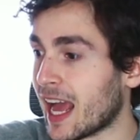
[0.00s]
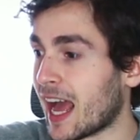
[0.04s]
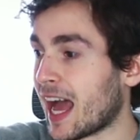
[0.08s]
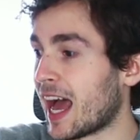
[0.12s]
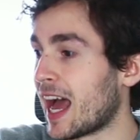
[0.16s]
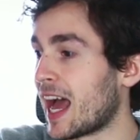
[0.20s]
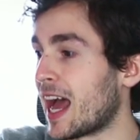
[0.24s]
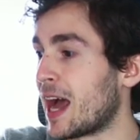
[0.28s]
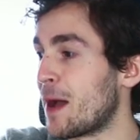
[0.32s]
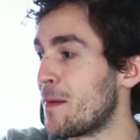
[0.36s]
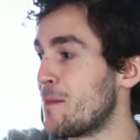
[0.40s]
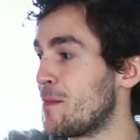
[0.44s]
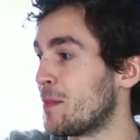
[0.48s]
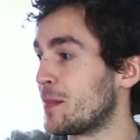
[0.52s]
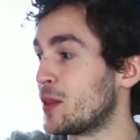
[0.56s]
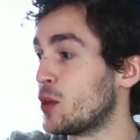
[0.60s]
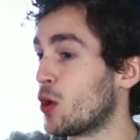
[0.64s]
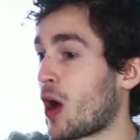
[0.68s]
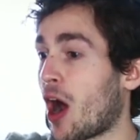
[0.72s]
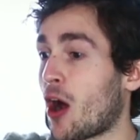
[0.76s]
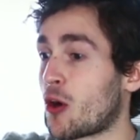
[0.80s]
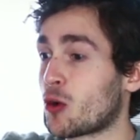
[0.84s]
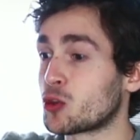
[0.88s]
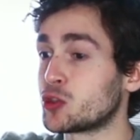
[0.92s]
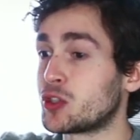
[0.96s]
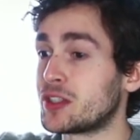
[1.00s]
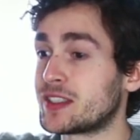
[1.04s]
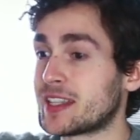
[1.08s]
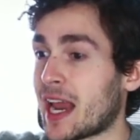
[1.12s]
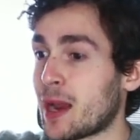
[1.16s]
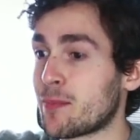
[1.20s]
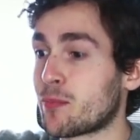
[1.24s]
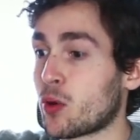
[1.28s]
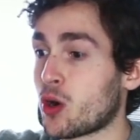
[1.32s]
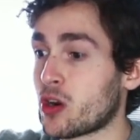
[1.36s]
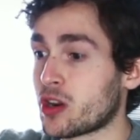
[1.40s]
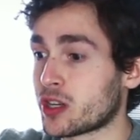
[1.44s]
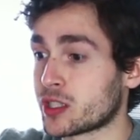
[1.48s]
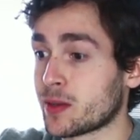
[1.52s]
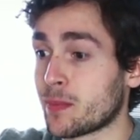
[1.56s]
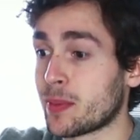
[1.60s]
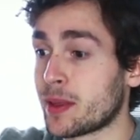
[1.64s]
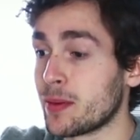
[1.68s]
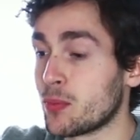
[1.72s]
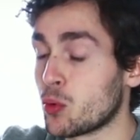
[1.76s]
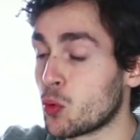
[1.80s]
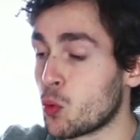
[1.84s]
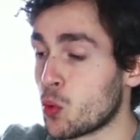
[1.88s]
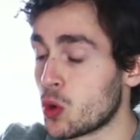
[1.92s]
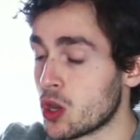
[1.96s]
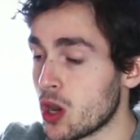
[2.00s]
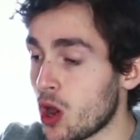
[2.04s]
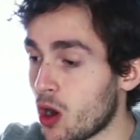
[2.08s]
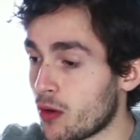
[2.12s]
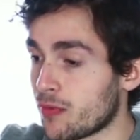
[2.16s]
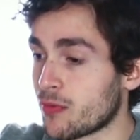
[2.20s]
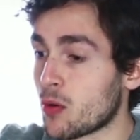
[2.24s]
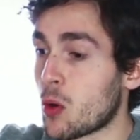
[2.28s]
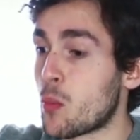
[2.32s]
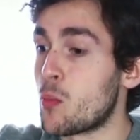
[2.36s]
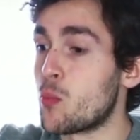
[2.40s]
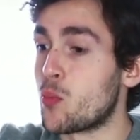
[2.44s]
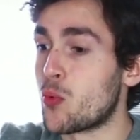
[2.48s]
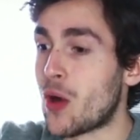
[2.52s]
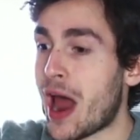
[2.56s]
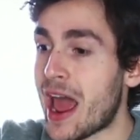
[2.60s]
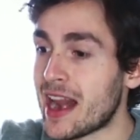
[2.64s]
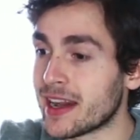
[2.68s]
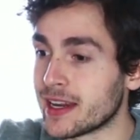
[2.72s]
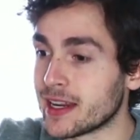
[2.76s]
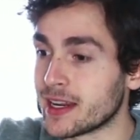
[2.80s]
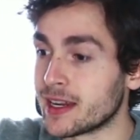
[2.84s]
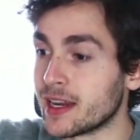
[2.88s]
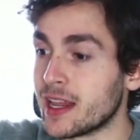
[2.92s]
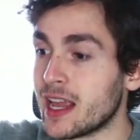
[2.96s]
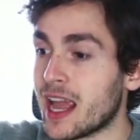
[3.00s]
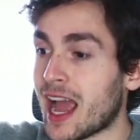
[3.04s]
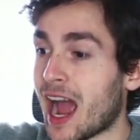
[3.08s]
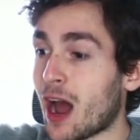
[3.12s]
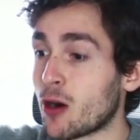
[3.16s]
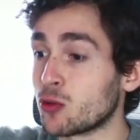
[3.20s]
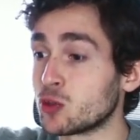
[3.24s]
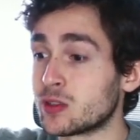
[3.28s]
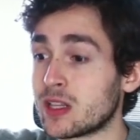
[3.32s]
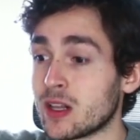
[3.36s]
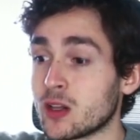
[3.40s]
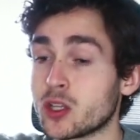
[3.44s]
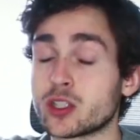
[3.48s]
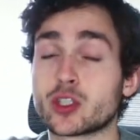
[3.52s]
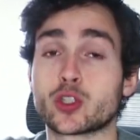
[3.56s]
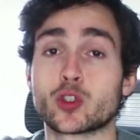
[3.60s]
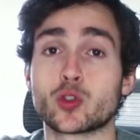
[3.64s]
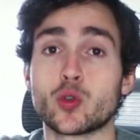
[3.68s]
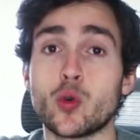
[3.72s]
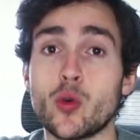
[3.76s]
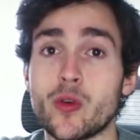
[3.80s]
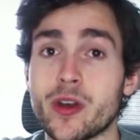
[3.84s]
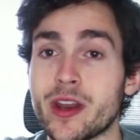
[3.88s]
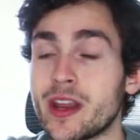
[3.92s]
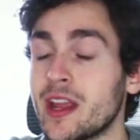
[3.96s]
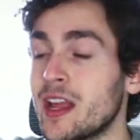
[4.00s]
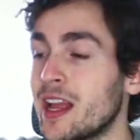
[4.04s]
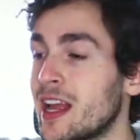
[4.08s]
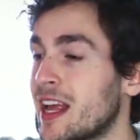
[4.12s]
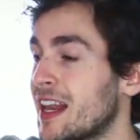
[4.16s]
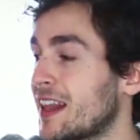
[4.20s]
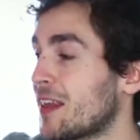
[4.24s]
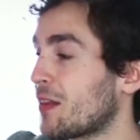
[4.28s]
um, you know, how to design products that people will love, branding, how to tell a story,